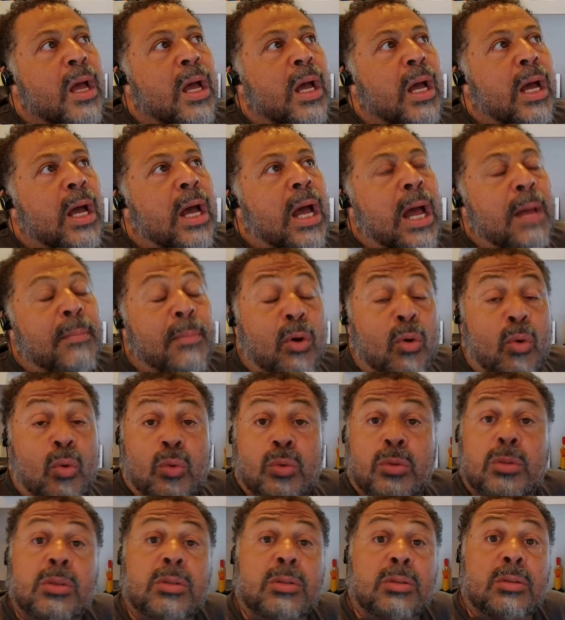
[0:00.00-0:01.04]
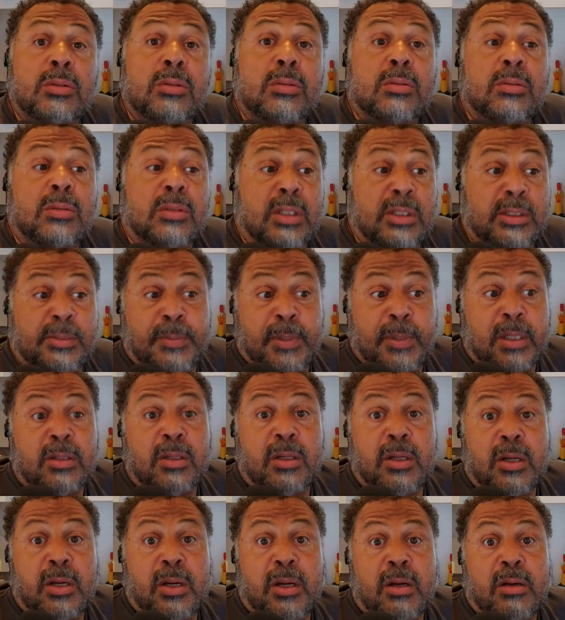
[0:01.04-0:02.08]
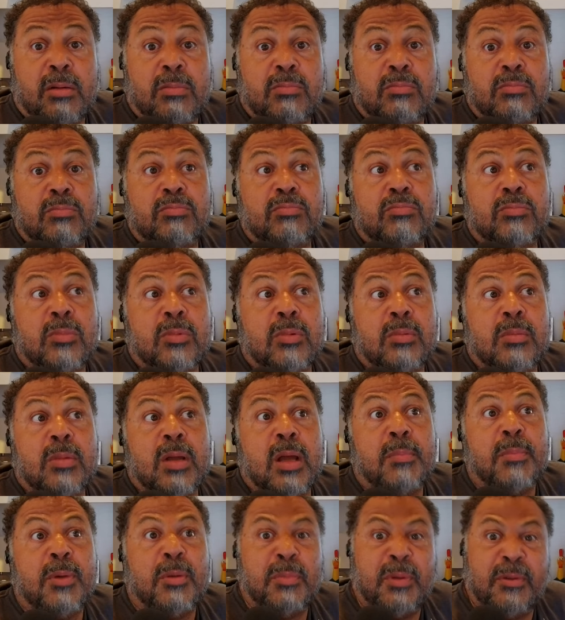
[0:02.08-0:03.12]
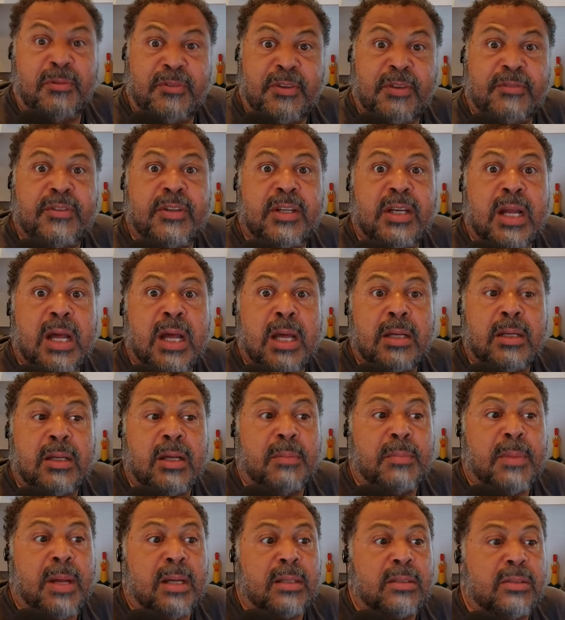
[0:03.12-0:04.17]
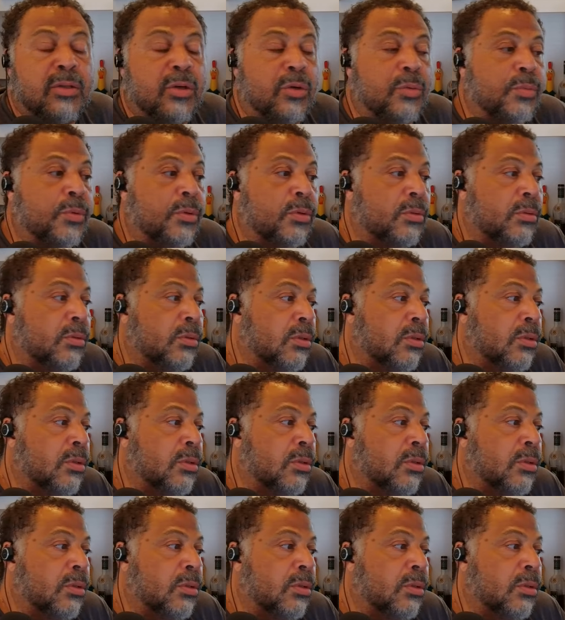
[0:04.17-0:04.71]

I'm old. Let's be clear here. I'm going to be 59 come October.